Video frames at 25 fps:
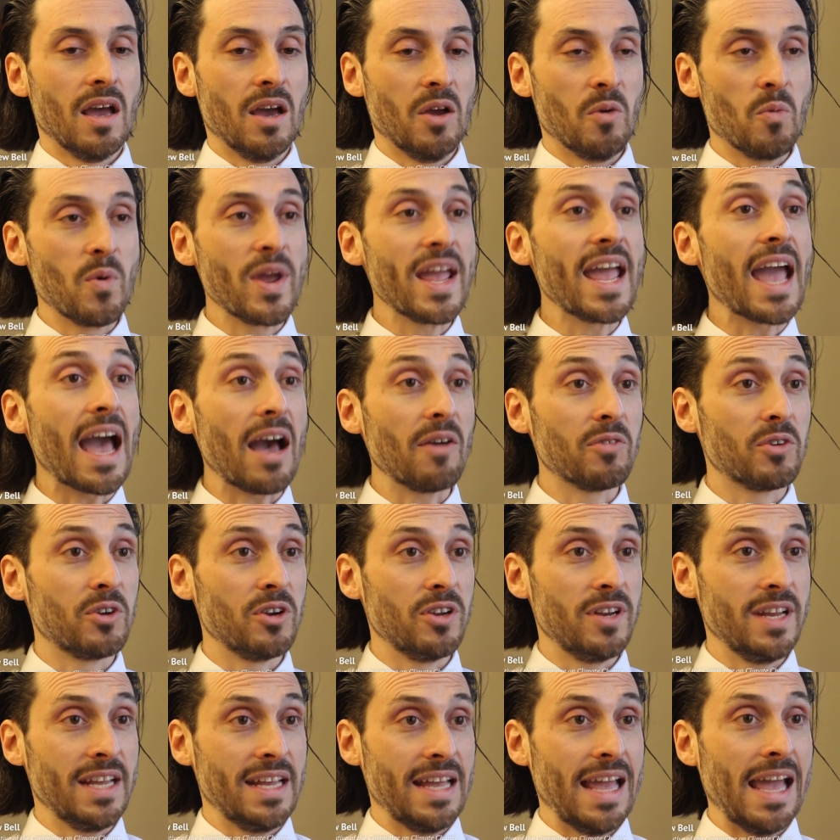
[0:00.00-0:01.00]
And we have
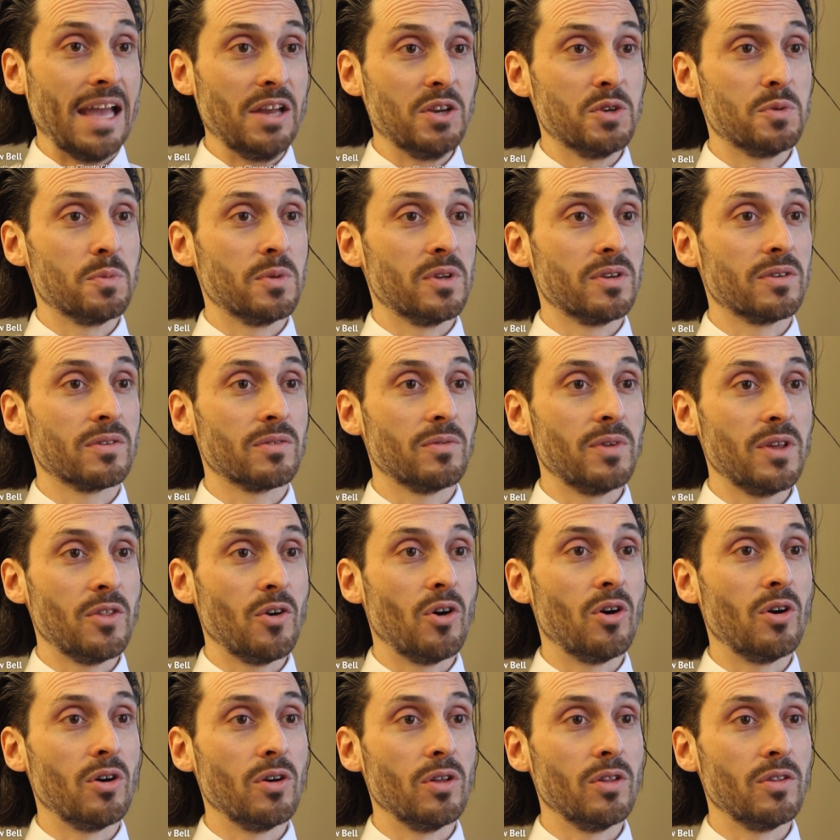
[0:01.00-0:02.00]
good engagement
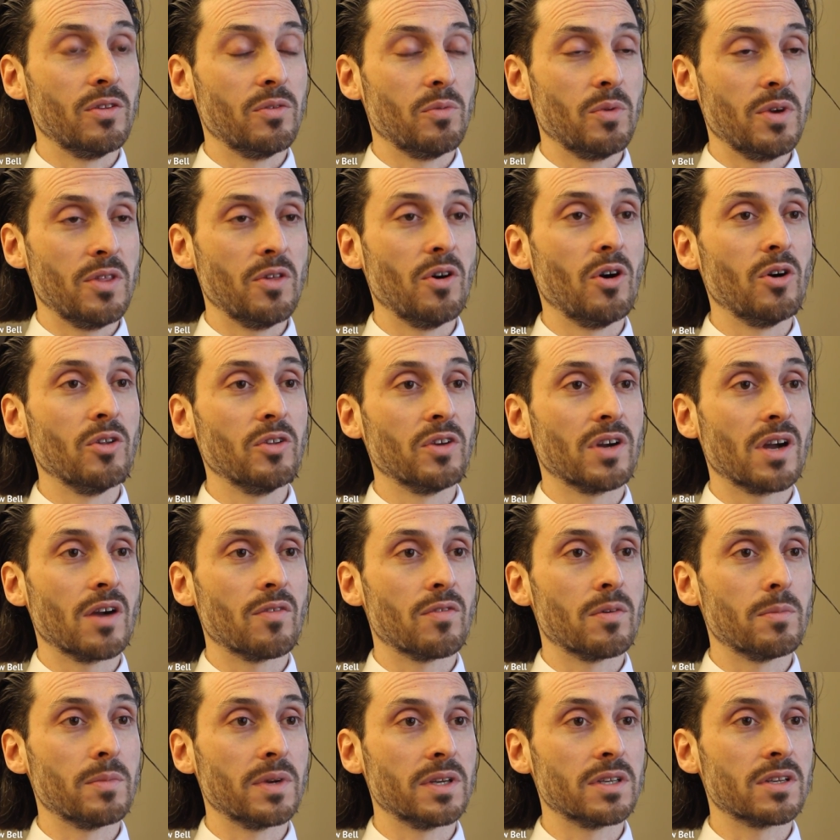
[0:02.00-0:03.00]
with all the
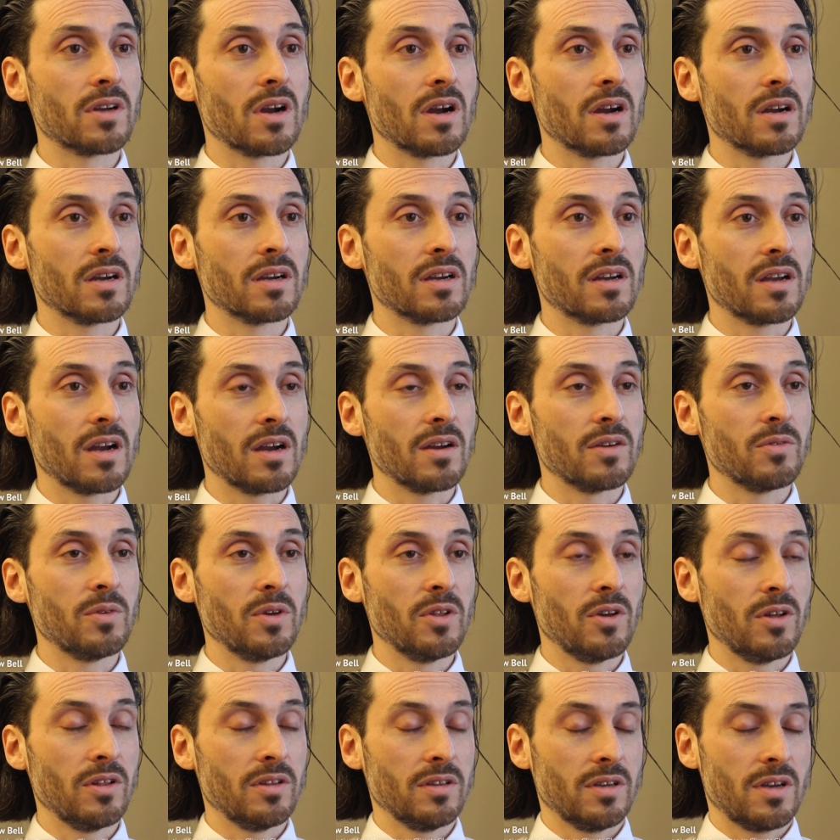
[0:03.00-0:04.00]

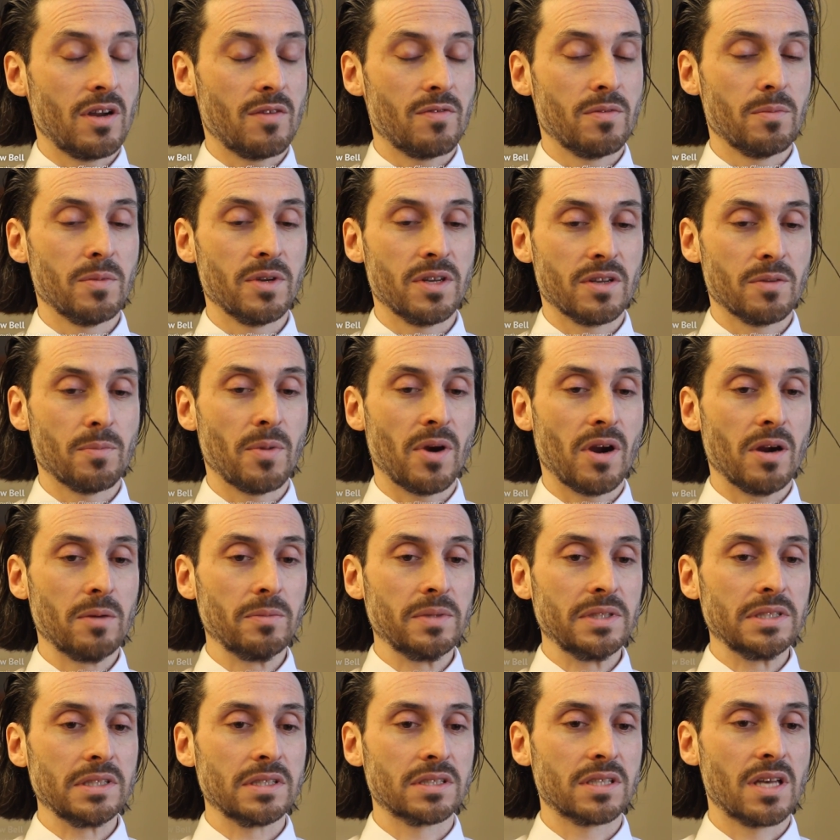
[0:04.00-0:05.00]
government
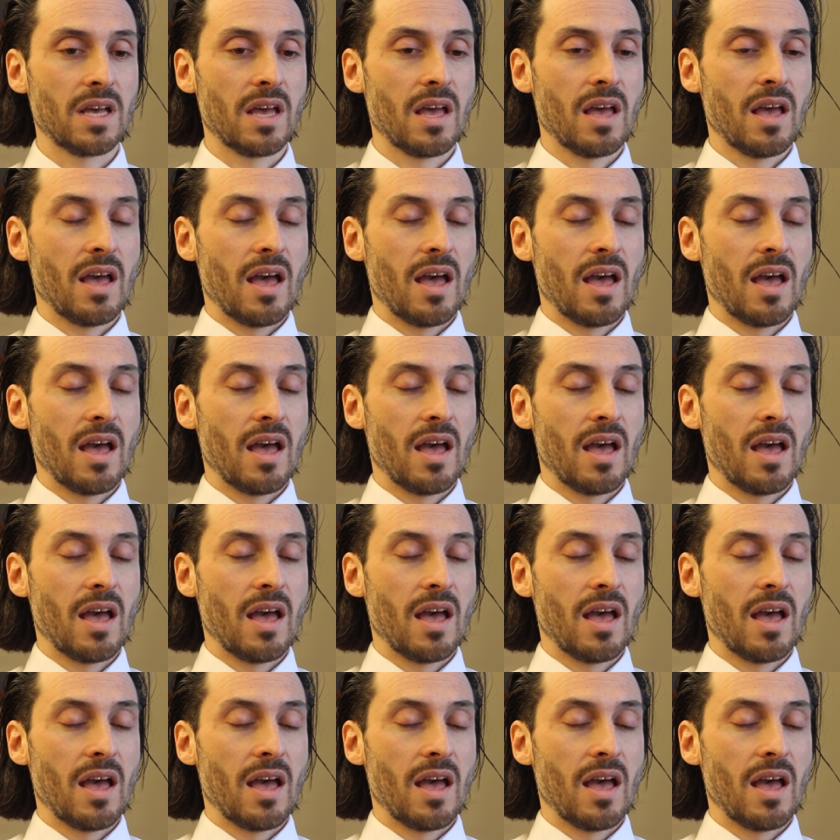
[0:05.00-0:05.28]
departments.